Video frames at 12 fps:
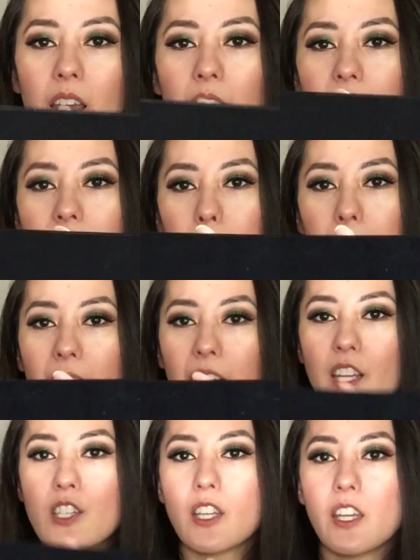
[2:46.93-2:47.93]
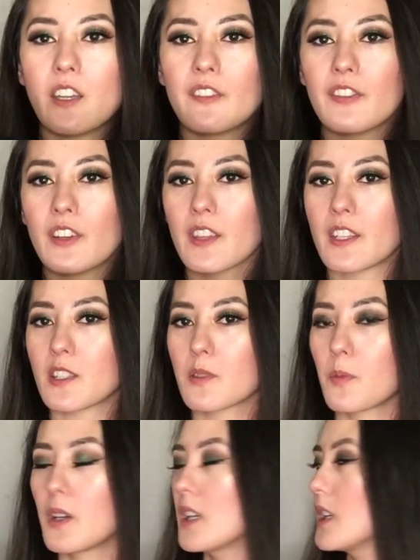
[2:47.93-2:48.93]
And the packaging for this
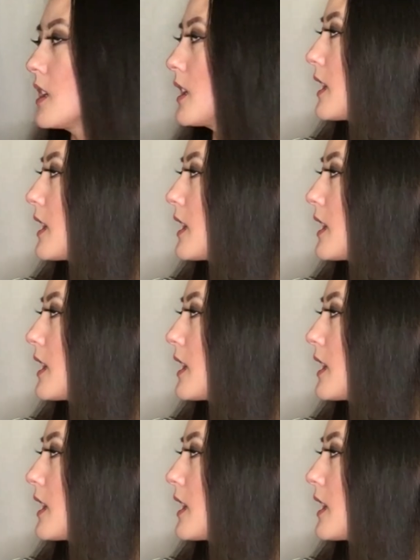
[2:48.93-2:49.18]
one